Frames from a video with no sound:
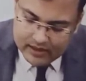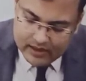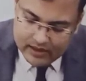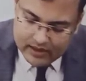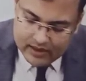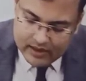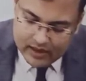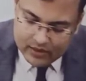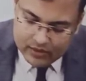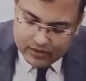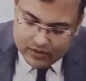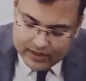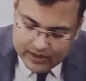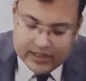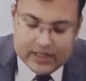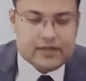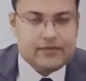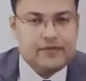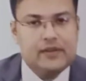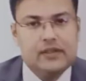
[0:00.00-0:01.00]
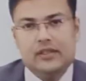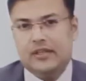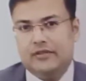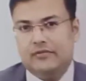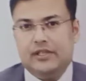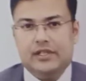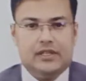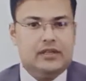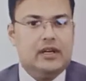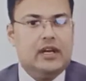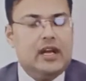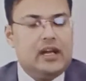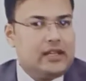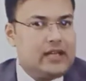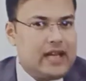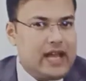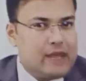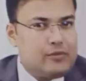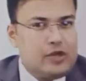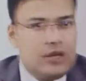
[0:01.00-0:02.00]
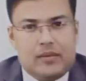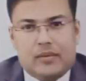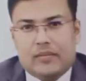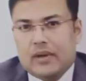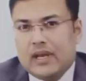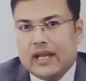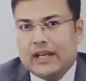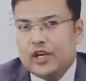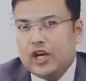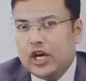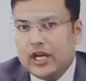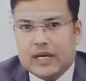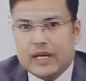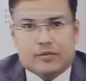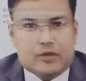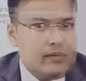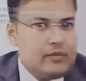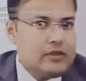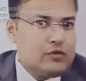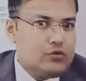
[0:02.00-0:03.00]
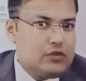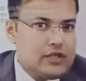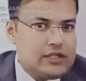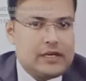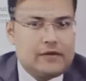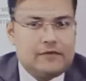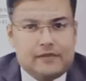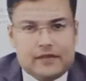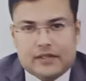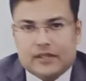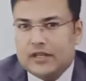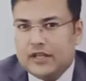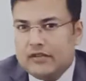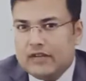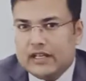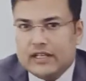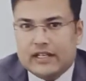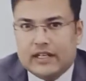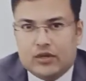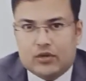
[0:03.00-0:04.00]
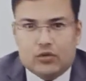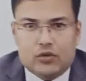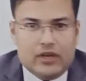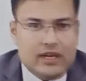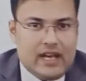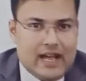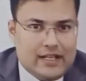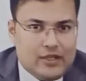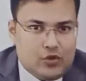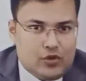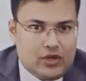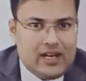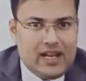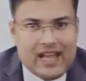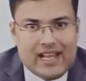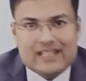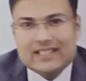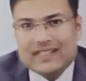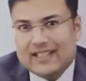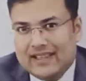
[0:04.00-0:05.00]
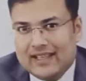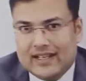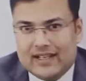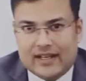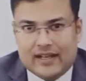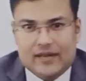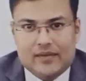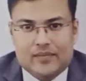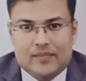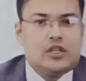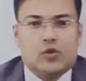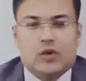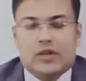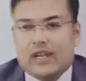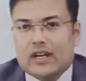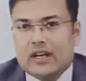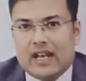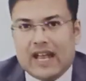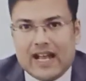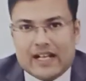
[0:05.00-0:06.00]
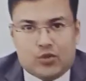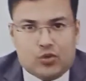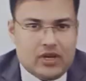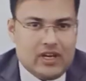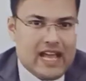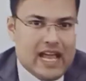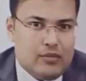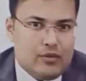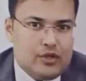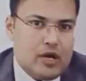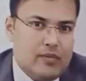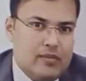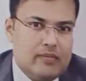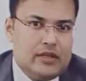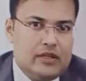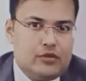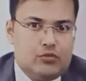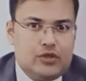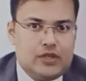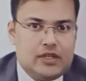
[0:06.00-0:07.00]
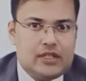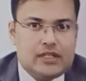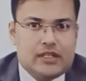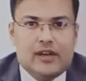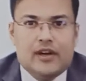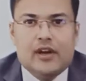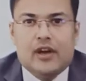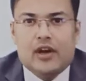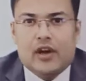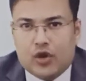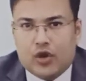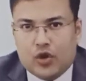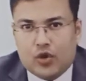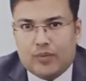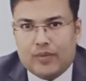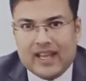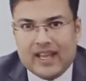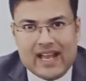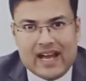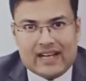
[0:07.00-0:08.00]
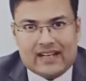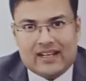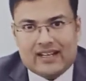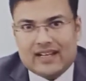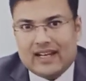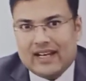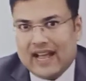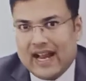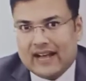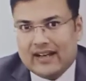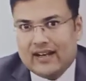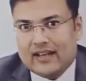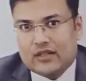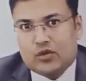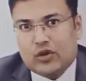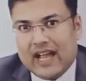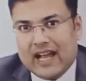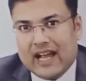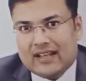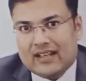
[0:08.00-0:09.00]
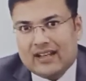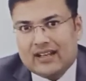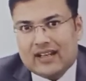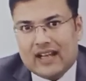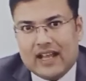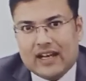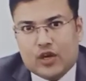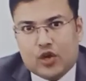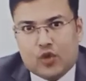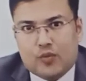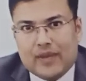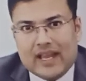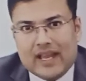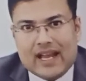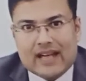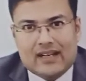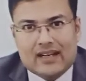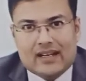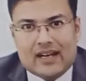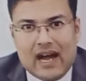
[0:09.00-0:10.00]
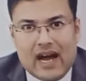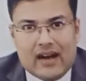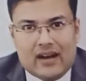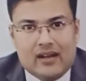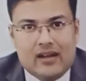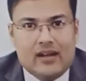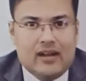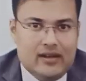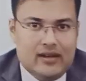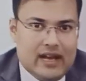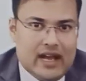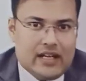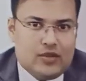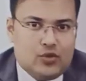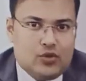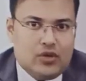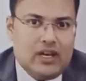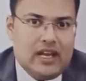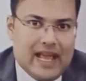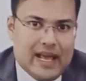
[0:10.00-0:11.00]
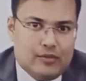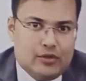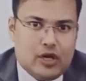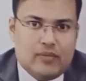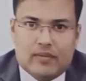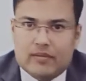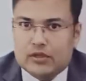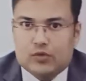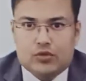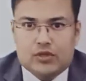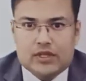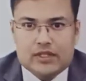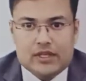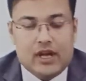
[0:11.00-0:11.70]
Now there is further division that absorbable and non-absorbable sutures are further divided into natural and synthetic. So what are natural absorbable sutures? Chromic catgut and catgut. So catgut and chromic catgut are natural absorbable sutures.